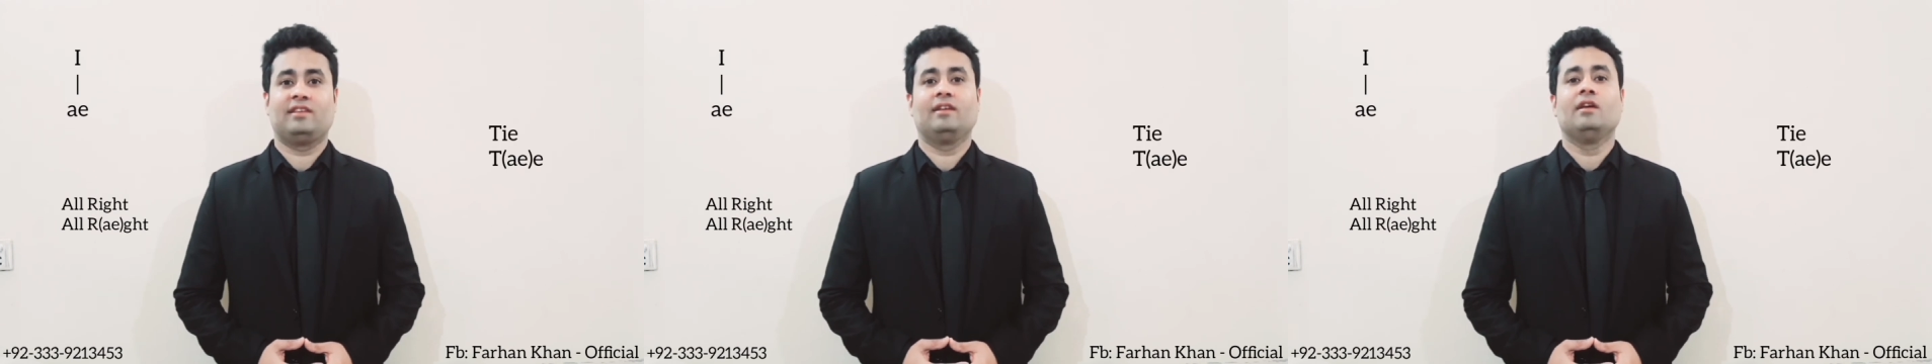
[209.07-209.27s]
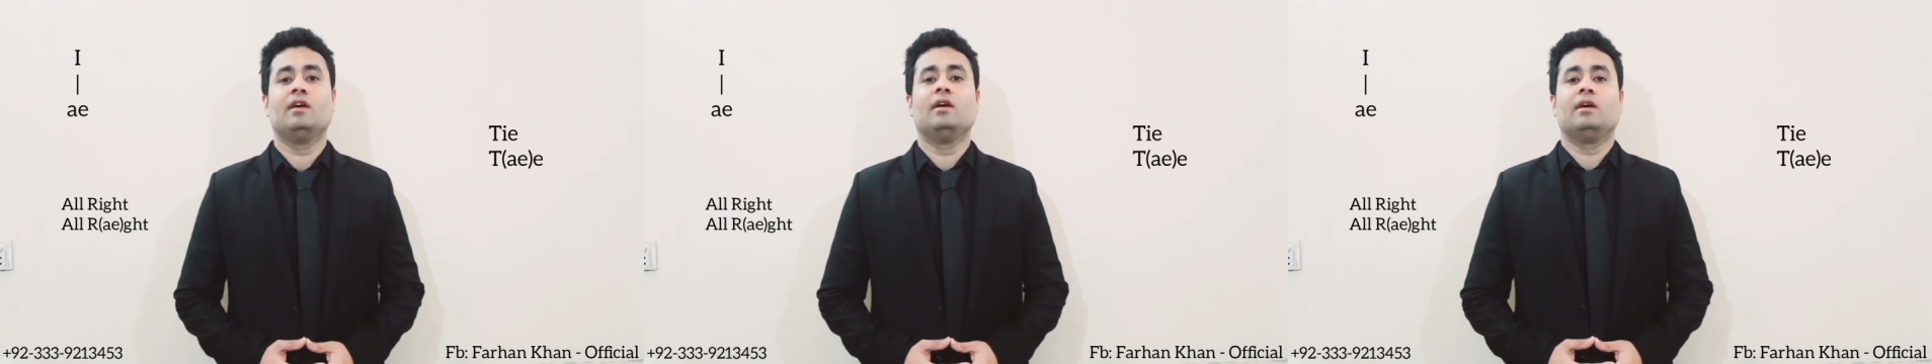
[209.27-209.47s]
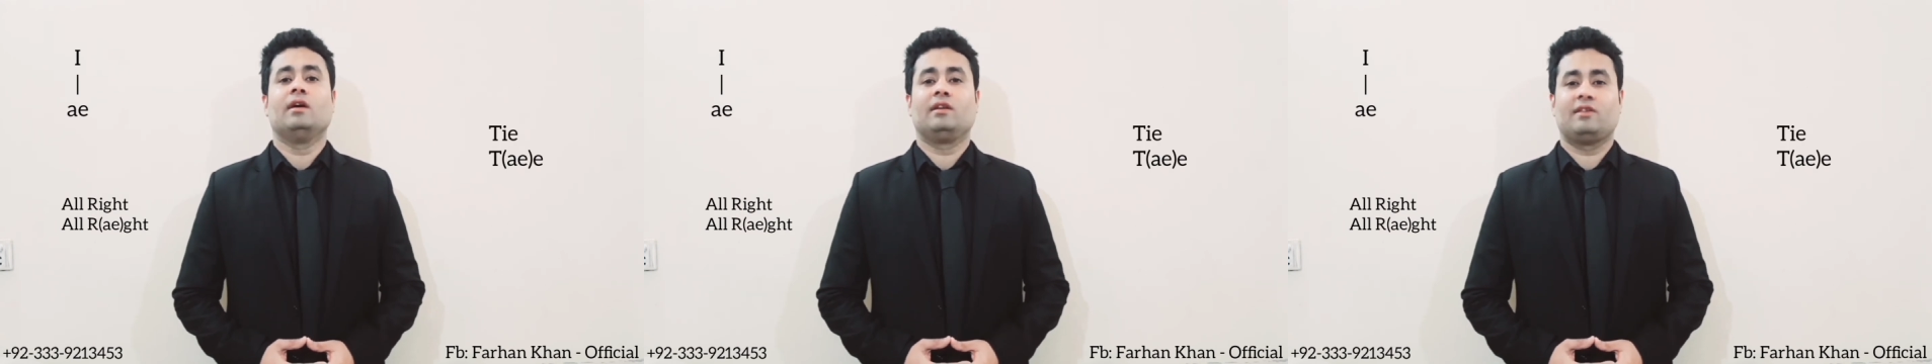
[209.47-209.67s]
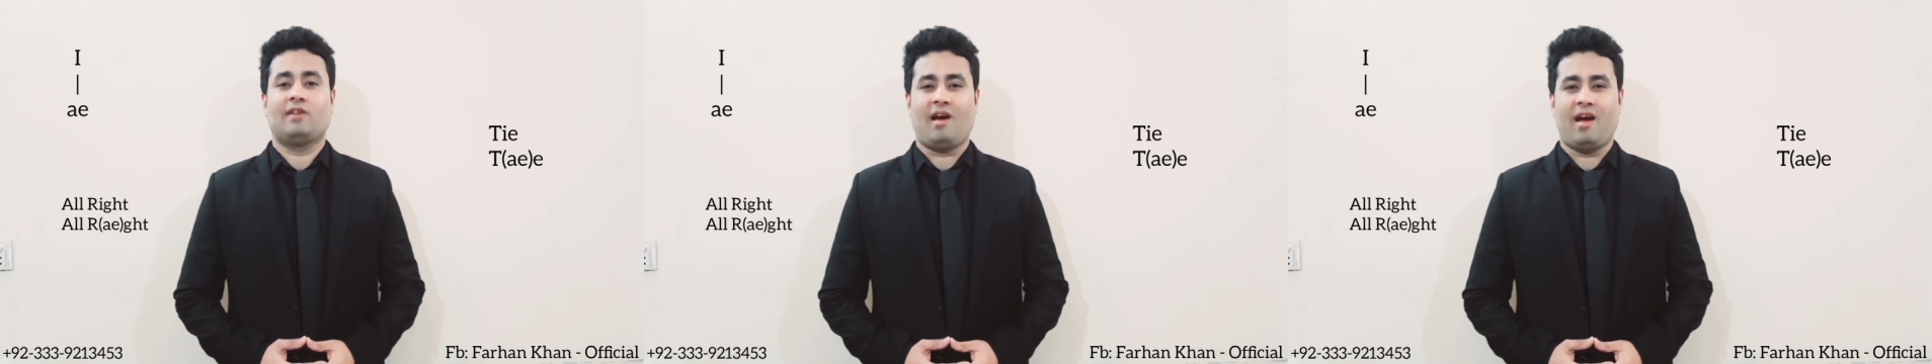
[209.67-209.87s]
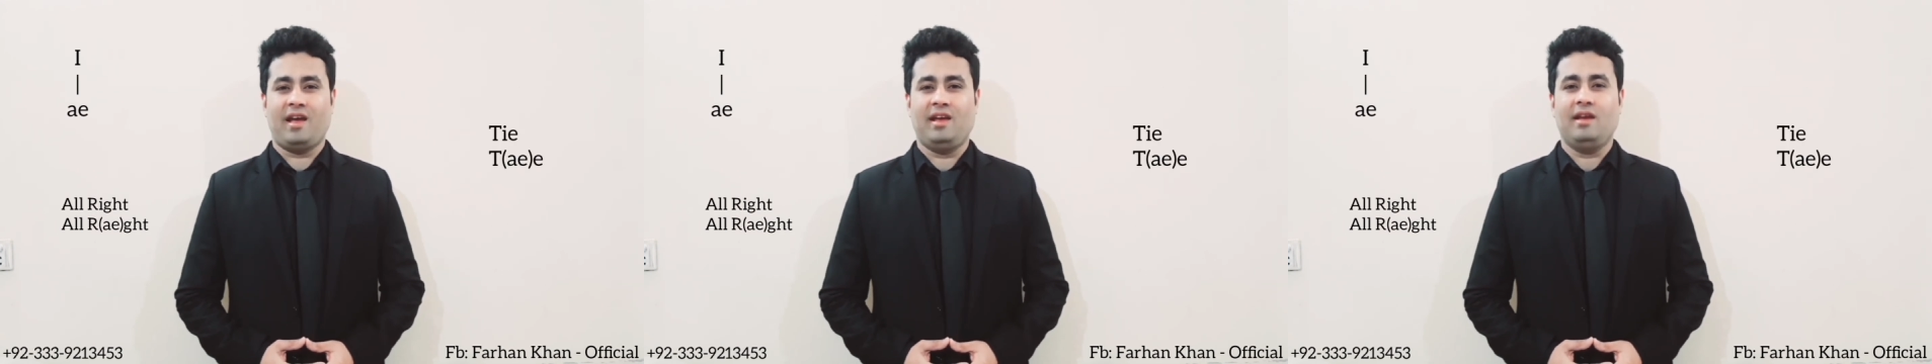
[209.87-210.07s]
Die,
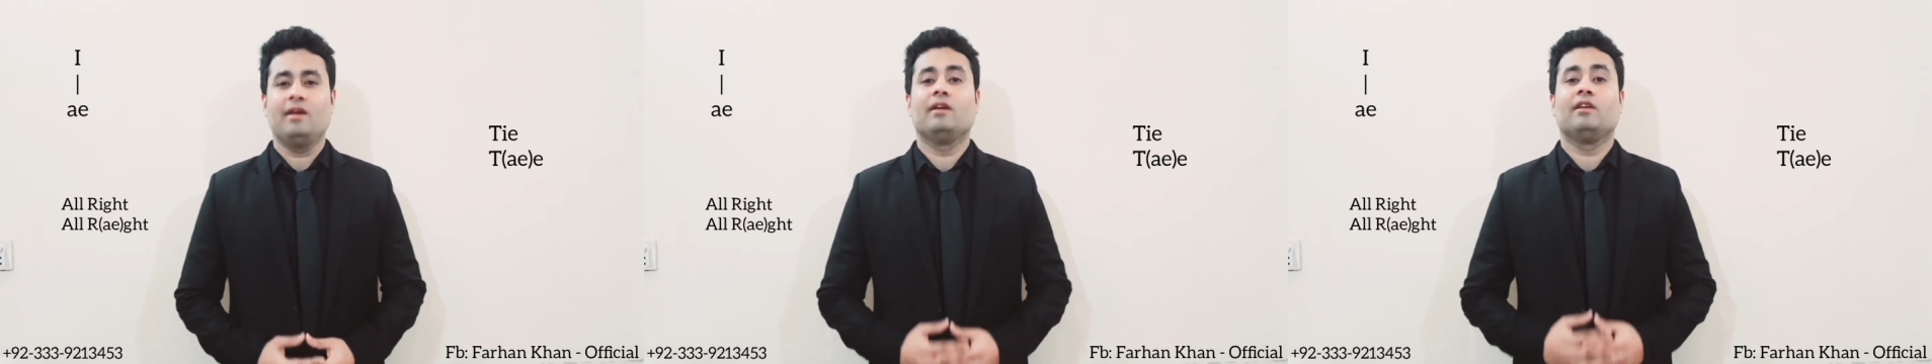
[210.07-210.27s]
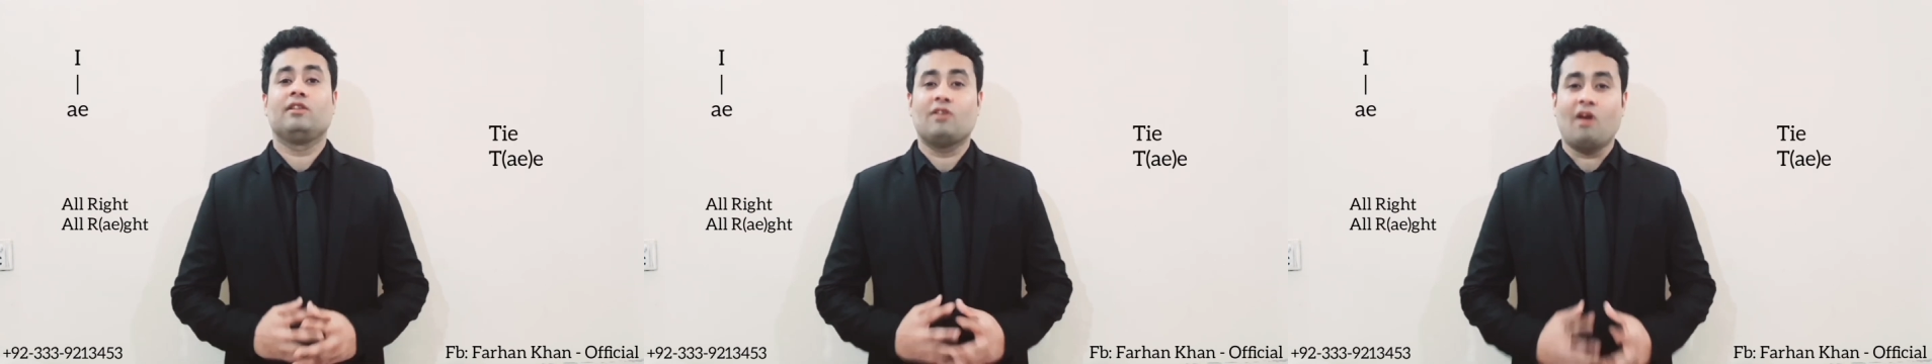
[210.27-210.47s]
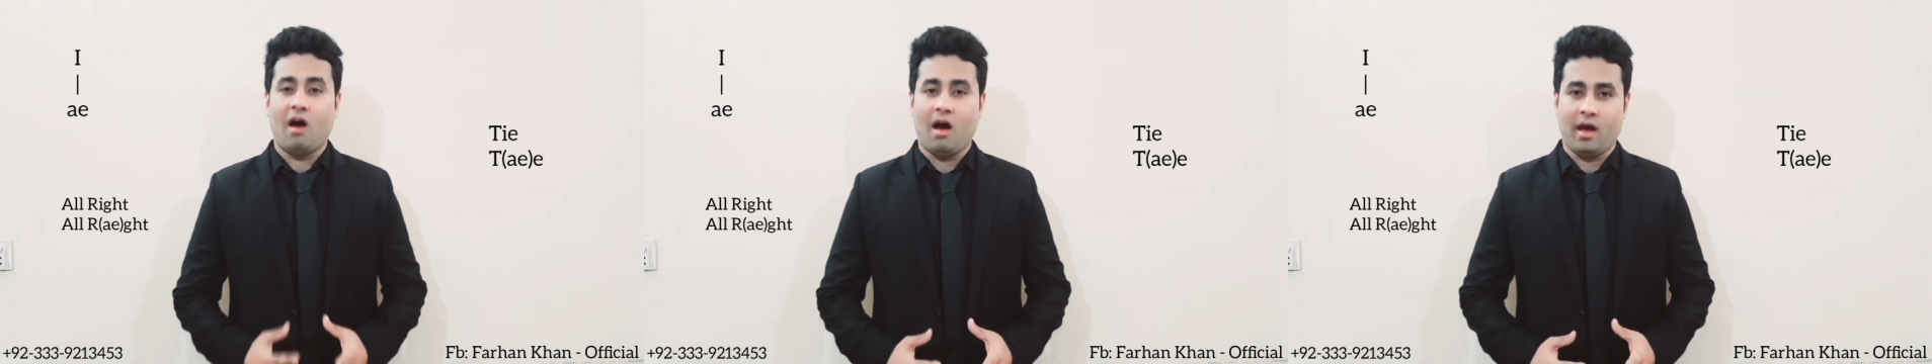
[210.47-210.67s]
die.